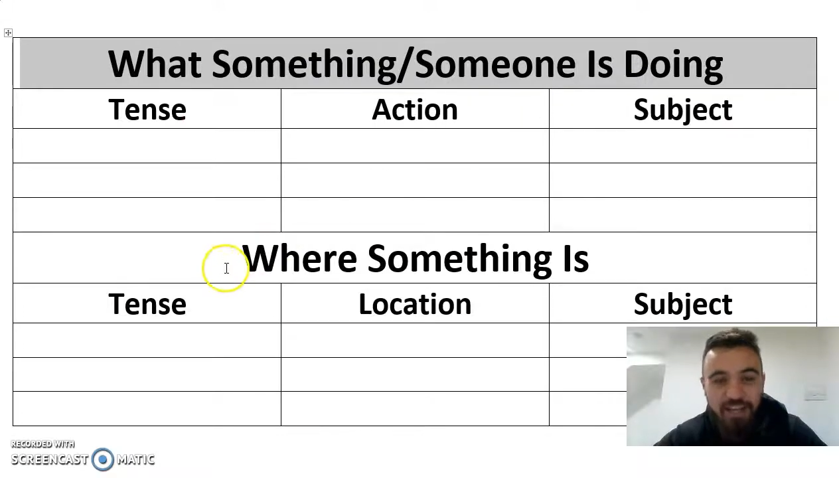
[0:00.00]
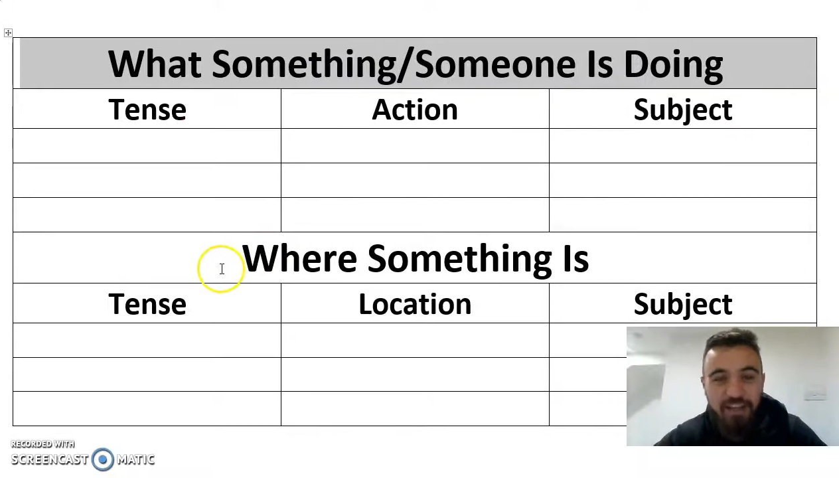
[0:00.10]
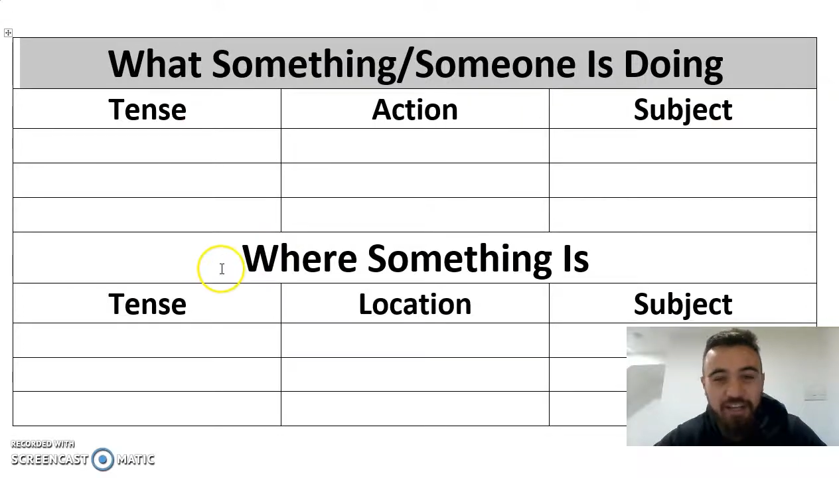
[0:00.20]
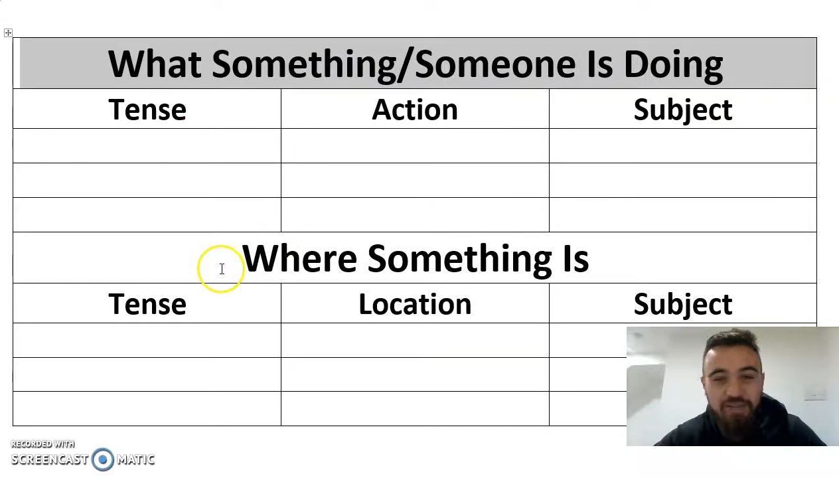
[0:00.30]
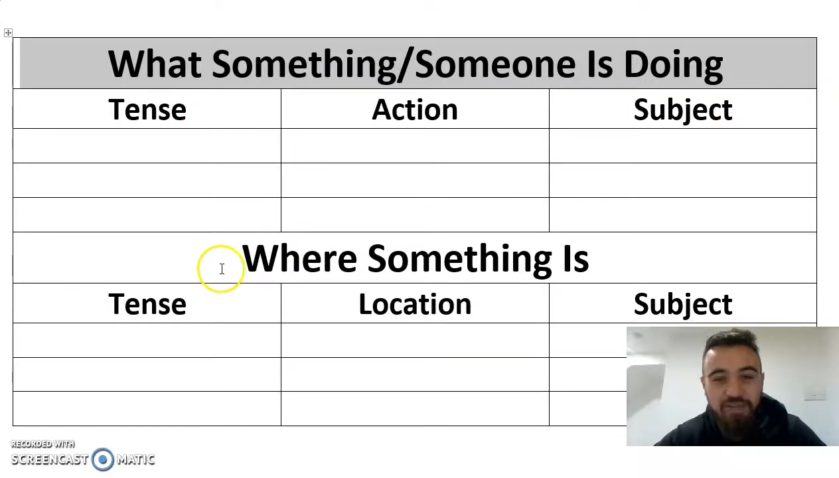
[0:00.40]
and
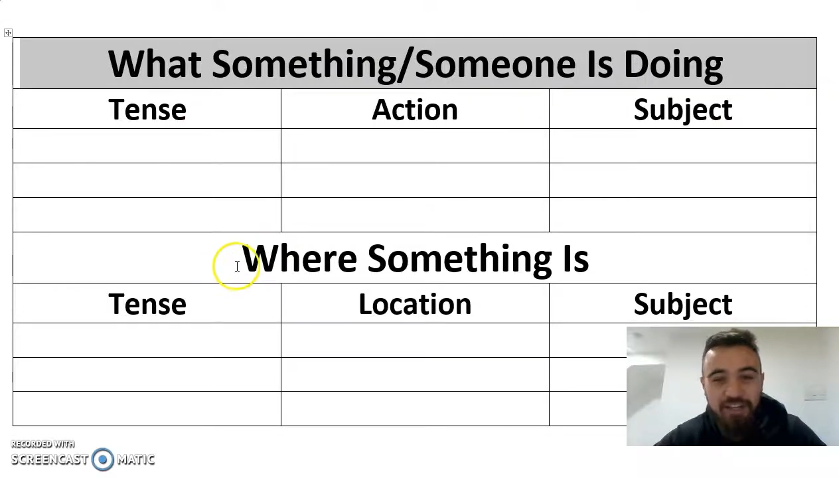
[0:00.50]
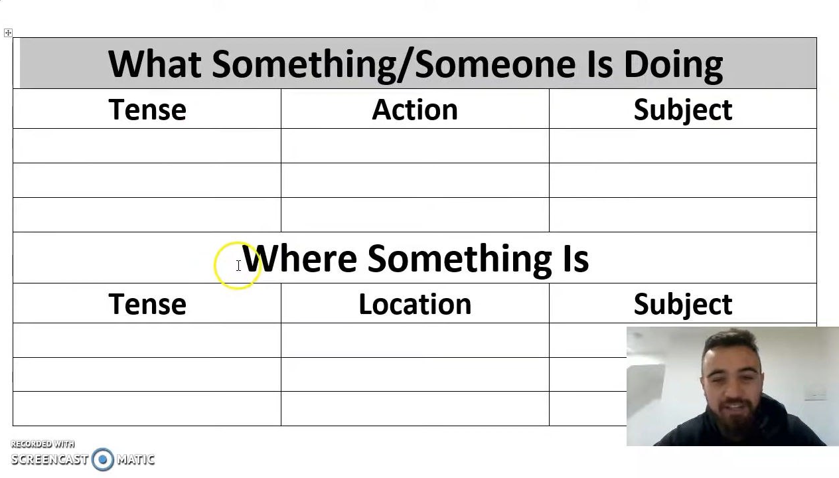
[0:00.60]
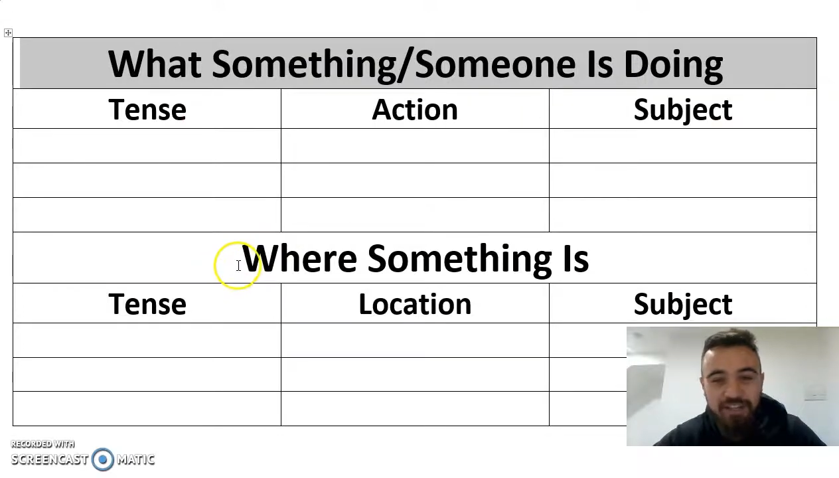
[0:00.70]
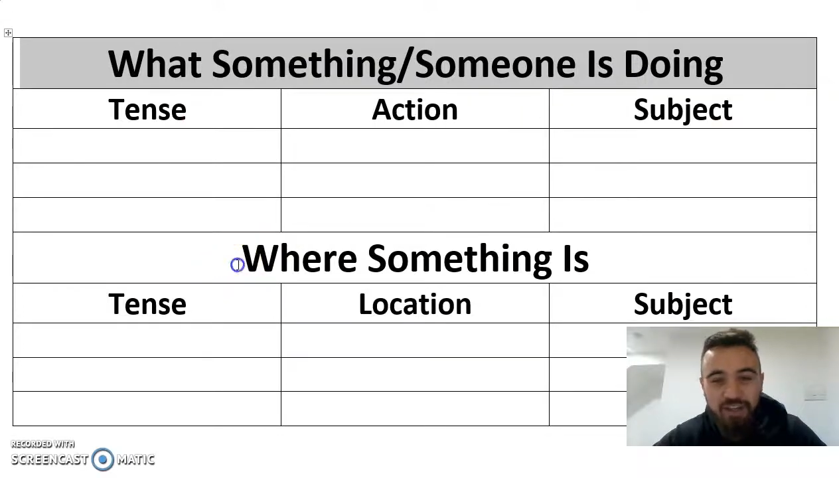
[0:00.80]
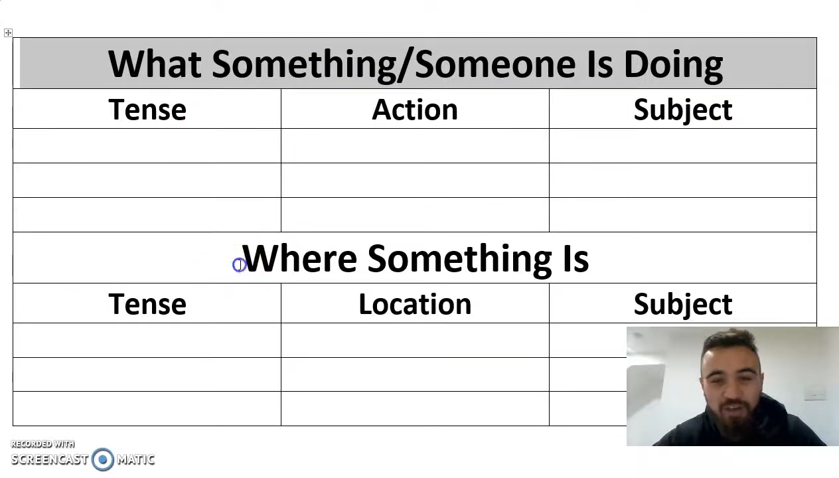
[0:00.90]
the next one
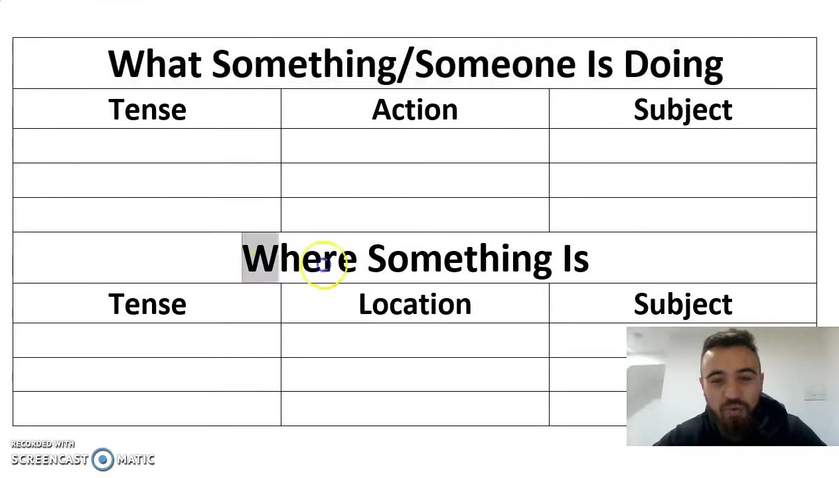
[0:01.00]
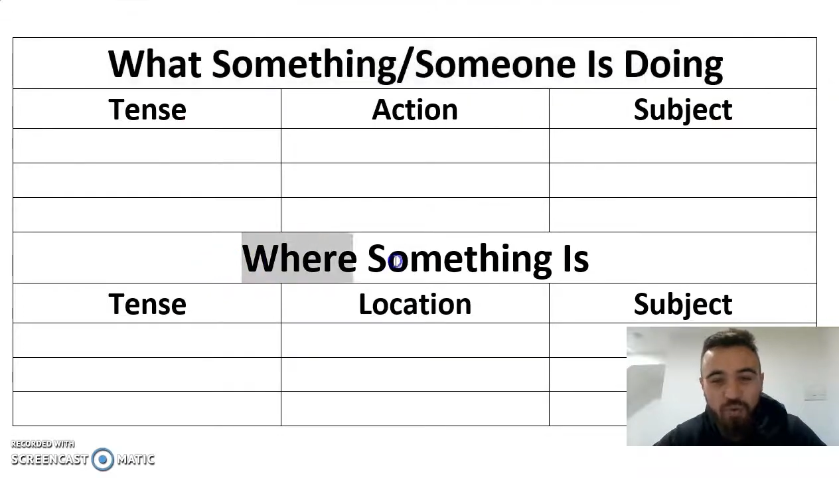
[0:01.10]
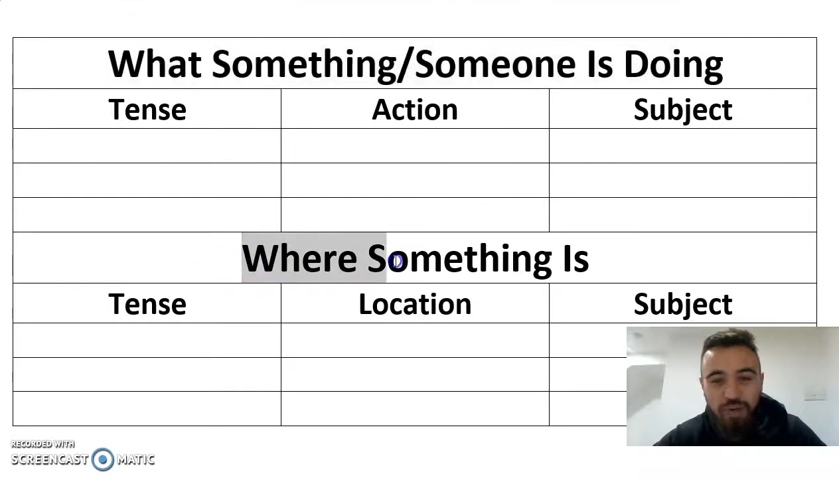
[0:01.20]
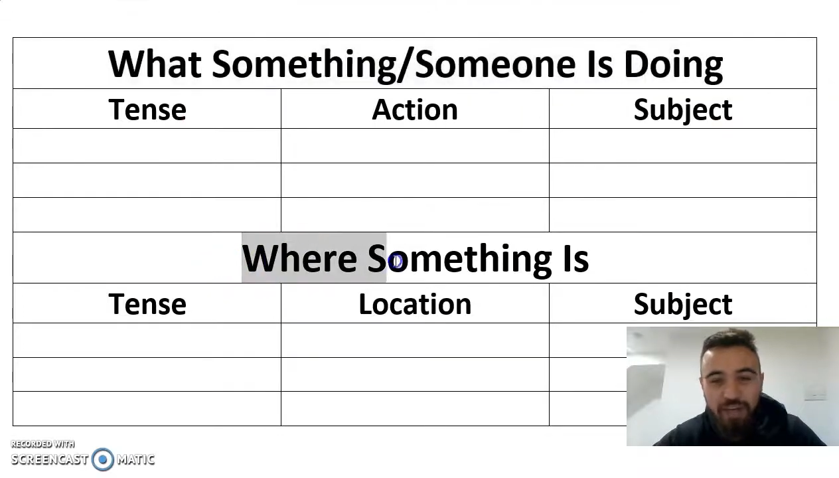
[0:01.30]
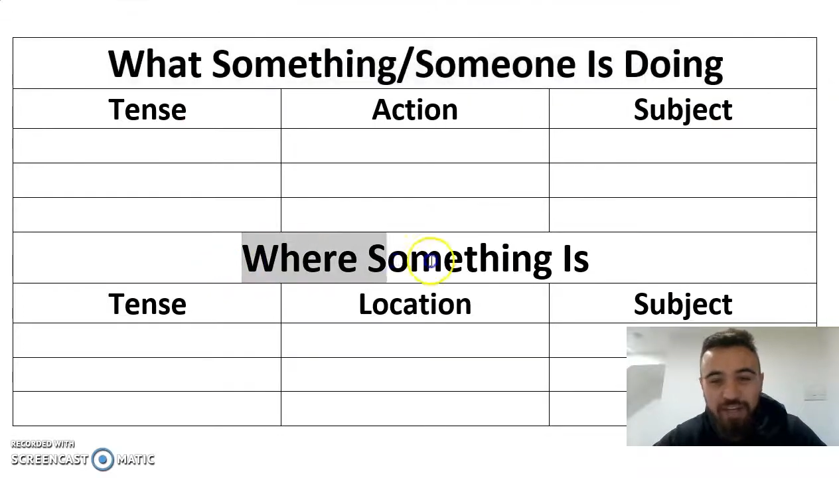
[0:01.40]
is
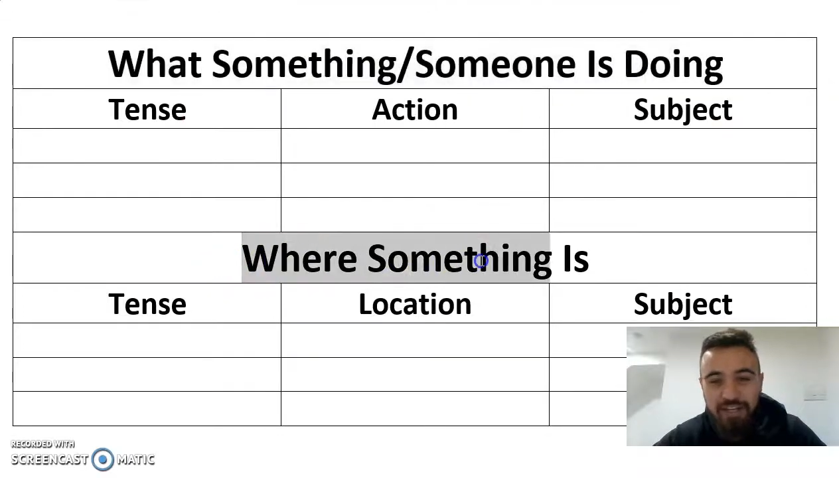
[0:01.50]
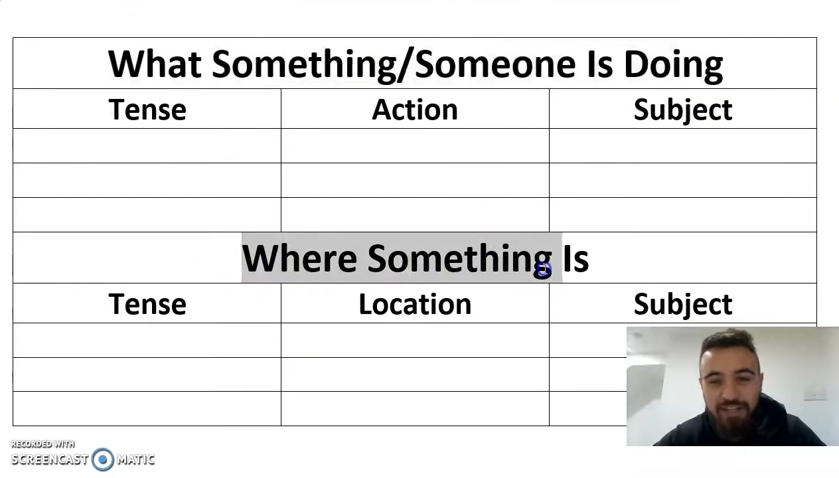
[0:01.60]
where